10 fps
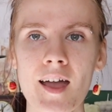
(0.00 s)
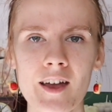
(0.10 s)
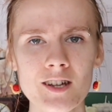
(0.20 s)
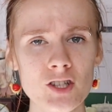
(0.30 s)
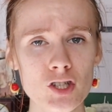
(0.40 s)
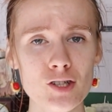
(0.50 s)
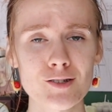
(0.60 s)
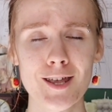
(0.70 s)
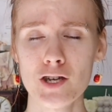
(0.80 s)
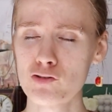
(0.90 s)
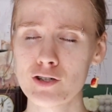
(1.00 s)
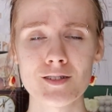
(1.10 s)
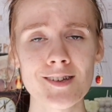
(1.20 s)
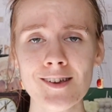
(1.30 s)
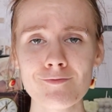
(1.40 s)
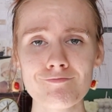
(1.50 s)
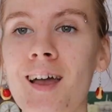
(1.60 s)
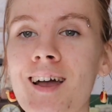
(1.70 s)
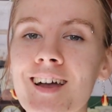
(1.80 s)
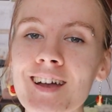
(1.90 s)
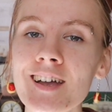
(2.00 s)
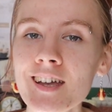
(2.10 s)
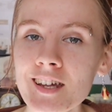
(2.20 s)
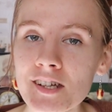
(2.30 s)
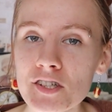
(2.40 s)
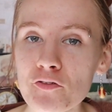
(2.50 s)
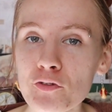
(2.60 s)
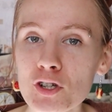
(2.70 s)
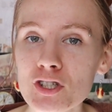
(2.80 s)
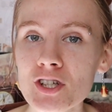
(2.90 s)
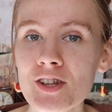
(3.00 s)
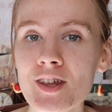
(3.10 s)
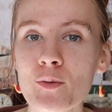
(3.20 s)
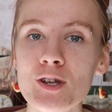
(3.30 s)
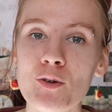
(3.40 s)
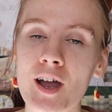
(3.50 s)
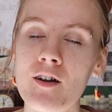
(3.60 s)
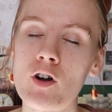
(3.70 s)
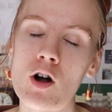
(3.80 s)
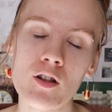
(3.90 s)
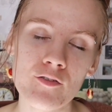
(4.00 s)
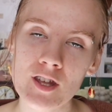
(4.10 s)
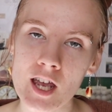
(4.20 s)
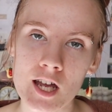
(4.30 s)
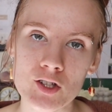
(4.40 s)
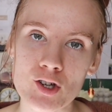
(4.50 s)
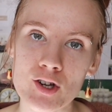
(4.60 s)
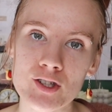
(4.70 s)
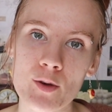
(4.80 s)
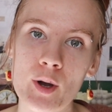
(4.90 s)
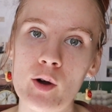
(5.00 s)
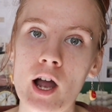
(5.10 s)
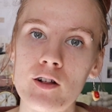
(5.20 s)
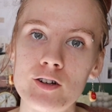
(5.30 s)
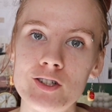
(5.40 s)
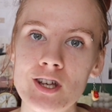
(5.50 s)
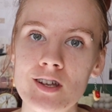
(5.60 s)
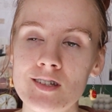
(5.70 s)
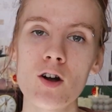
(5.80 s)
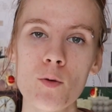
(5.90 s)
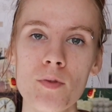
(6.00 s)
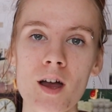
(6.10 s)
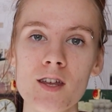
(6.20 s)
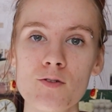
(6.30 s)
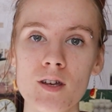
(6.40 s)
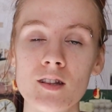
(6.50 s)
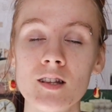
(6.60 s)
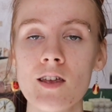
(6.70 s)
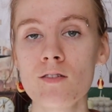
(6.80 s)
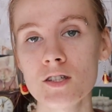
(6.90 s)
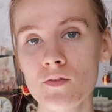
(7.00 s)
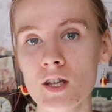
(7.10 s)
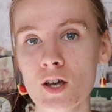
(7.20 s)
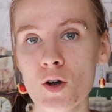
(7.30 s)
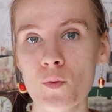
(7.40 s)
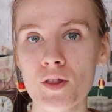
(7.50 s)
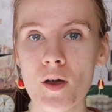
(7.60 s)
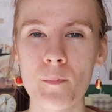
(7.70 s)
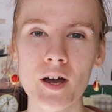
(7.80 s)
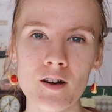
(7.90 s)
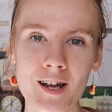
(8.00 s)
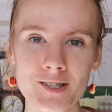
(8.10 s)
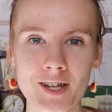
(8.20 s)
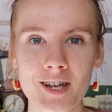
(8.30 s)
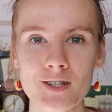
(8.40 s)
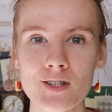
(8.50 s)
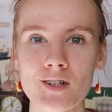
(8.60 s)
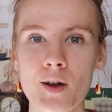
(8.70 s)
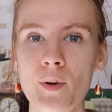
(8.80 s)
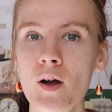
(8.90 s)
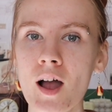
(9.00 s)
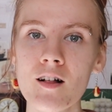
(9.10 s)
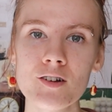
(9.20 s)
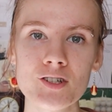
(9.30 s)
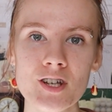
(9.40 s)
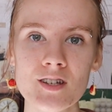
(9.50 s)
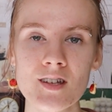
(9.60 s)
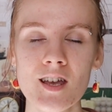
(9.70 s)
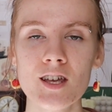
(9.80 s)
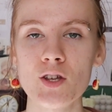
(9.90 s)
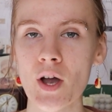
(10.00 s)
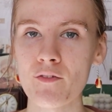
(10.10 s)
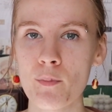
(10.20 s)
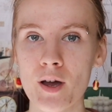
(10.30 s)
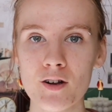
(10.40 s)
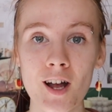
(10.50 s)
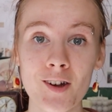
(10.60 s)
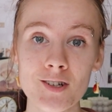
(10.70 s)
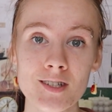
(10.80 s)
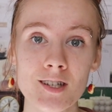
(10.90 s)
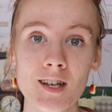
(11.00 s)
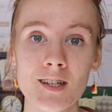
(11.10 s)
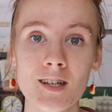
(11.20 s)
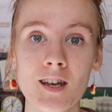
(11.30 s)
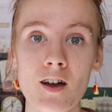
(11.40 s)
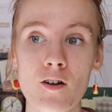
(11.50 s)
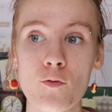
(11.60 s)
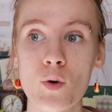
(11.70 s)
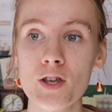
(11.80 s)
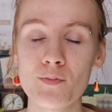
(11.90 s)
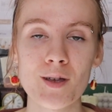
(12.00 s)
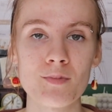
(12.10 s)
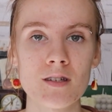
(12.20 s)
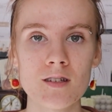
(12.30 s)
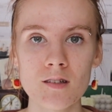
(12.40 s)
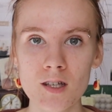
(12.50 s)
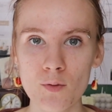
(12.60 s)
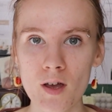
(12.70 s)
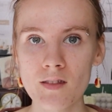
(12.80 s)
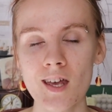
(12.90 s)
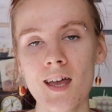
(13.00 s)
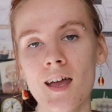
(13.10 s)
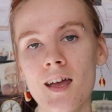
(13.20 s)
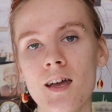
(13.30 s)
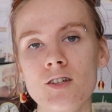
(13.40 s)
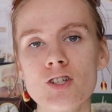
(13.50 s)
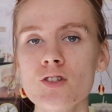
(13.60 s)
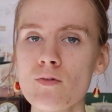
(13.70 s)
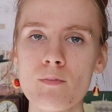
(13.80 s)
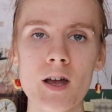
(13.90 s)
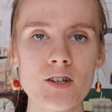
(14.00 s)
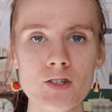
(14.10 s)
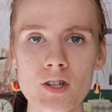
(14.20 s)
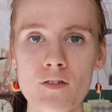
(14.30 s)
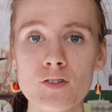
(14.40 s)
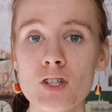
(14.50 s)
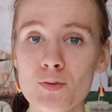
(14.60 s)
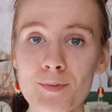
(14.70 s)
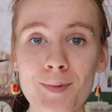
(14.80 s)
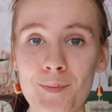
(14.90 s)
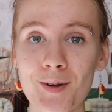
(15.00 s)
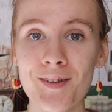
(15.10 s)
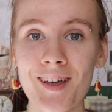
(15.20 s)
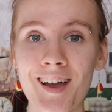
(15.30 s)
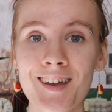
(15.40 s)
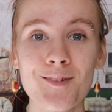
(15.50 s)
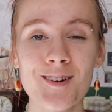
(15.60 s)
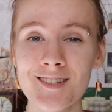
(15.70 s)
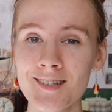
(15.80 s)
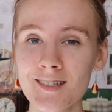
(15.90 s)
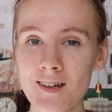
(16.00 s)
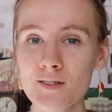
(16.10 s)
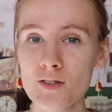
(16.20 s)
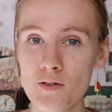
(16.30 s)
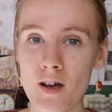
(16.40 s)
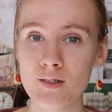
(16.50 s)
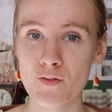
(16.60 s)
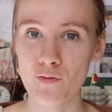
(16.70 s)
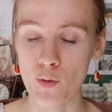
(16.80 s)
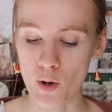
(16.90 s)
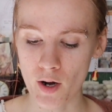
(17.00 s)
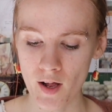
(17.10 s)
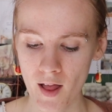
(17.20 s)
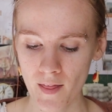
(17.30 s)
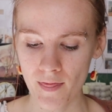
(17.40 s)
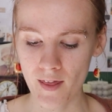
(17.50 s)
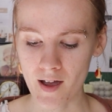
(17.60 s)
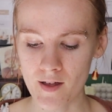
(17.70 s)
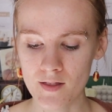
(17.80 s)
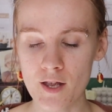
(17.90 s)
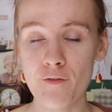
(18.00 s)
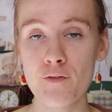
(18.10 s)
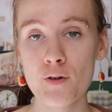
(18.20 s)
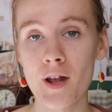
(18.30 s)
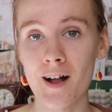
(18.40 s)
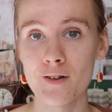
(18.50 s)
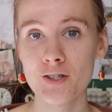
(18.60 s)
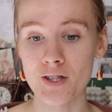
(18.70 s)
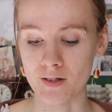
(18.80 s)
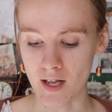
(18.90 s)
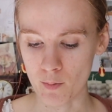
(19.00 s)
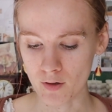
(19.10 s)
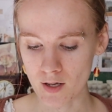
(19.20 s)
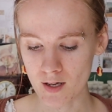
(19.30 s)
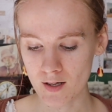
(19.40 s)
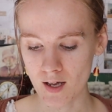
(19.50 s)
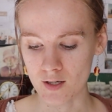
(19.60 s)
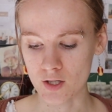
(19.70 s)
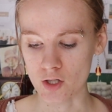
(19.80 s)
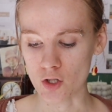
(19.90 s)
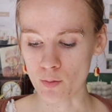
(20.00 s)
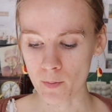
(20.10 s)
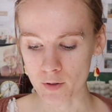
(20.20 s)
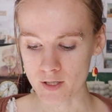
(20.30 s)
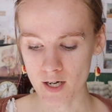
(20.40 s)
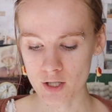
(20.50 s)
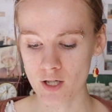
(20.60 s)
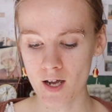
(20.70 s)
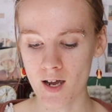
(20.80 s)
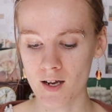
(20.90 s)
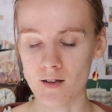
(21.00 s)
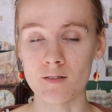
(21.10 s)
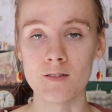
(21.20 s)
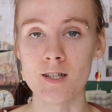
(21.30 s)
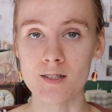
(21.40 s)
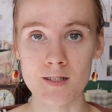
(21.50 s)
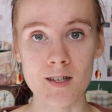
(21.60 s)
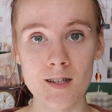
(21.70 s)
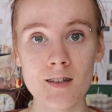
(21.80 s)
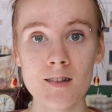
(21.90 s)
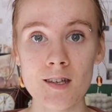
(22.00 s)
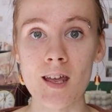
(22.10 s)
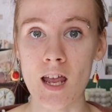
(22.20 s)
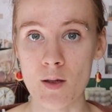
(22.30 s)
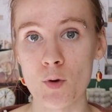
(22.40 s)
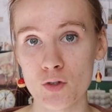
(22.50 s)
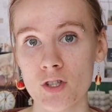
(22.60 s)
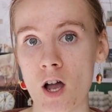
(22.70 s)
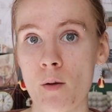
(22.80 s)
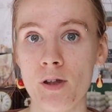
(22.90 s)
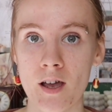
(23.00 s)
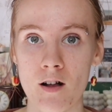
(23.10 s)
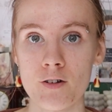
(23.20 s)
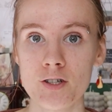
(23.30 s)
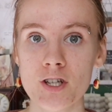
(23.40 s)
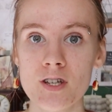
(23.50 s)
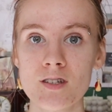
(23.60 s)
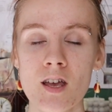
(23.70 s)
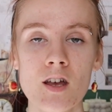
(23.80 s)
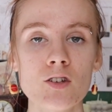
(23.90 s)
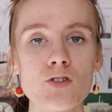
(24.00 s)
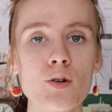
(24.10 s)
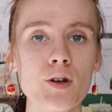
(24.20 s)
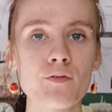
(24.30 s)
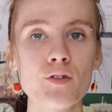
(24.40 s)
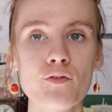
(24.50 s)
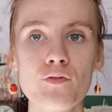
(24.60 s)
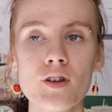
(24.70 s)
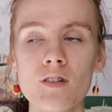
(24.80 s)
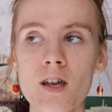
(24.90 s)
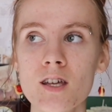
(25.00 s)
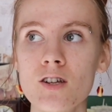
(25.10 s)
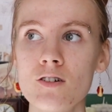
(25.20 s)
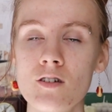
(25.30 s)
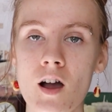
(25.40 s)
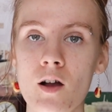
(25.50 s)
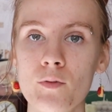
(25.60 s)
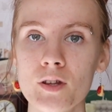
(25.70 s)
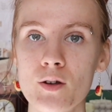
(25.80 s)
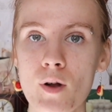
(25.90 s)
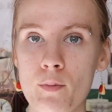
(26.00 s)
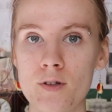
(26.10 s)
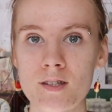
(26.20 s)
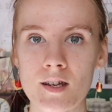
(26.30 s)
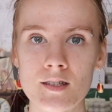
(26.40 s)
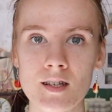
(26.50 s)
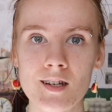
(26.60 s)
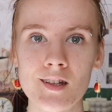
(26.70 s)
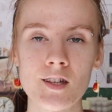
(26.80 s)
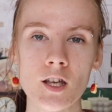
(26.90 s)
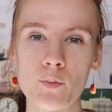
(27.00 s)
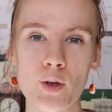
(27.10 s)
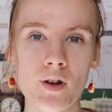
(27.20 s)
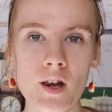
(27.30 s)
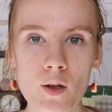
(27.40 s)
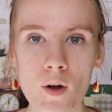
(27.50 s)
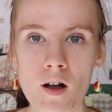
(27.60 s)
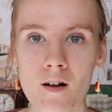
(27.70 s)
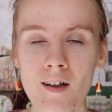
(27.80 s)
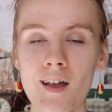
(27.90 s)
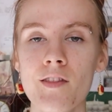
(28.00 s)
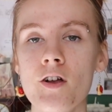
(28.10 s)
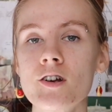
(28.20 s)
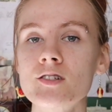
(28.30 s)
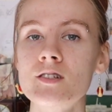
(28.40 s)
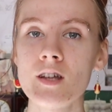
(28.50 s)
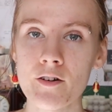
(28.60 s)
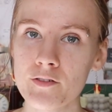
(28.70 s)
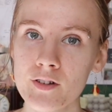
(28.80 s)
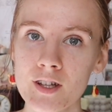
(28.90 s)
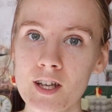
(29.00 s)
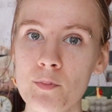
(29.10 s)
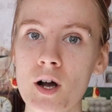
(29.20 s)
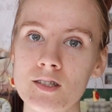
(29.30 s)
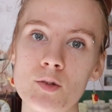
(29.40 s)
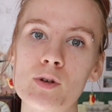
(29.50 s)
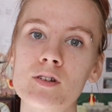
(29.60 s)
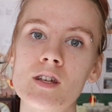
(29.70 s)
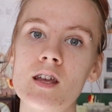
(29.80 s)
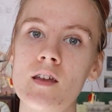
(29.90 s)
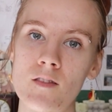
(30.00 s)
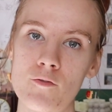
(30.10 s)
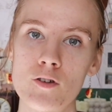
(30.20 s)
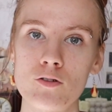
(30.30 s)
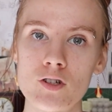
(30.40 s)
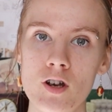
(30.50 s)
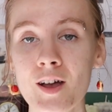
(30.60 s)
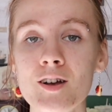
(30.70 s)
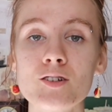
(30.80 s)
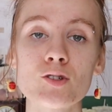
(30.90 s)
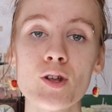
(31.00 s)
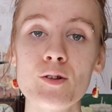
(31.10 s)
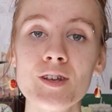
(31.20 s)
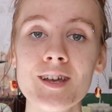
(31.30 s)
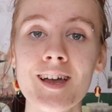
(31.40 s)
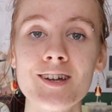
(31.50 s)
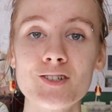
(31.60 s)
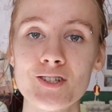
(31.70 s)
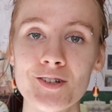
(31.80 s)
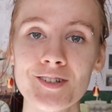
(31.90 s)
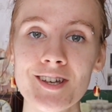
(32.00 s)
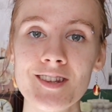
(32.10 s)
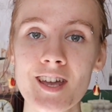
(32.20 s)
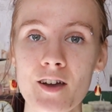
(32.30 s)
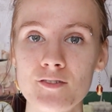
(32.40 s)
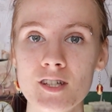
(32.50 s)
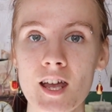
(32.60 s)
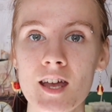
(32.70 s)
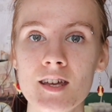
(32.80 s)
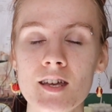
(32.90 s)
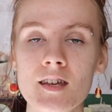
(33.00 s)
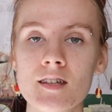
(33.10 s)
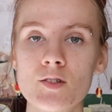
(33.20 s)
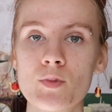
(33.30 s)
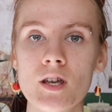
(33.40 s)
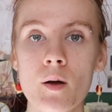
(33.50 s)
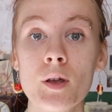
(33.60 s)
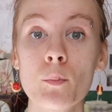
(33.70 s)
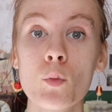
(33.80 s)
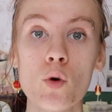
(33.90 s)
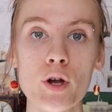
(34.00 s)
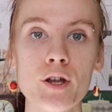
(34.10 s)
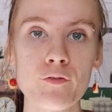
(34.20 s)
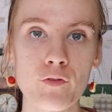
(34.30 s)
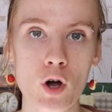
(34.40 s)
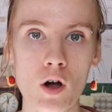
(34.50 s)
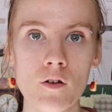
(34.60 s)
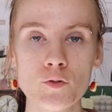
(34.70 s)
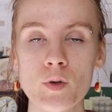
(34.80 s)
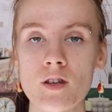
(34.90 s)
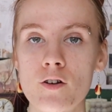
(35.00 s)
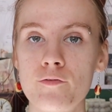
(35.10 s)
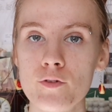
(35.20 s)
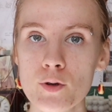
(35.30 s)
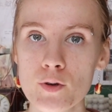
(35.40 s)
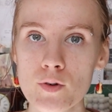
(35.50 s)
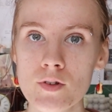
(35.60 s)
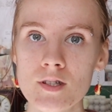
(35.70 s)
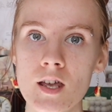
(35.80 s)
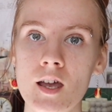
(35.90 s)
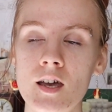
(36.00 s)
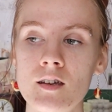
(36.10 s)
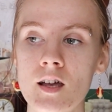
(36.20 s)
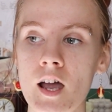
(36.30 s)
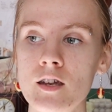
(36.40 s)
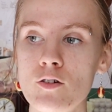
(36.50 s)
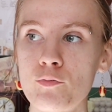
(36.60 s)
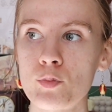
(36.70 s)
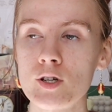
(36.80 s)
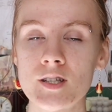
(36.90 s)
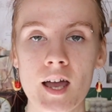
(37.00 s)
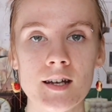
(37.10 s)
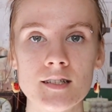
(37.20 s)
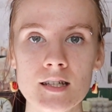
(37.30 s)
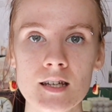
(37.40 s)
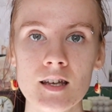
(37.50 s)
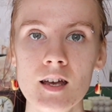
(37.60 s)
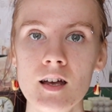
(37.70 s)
and it's just interesting. It is unfortunate that we don't have all of the answers about allergies. I hope that you can leave this video with a better education about allergies, you have a better understanding of what you might be dealing with, and just remember that it wasn't until 2004 that the Food Allergen Labeling and Consumer Protection Act listed the 8 most common allergies. So if you feel like you're not really represented in the community well, there is definitely a possibility in the future. Slowly and surely, the FDA is becoming more involved with our foods and kind of protecting,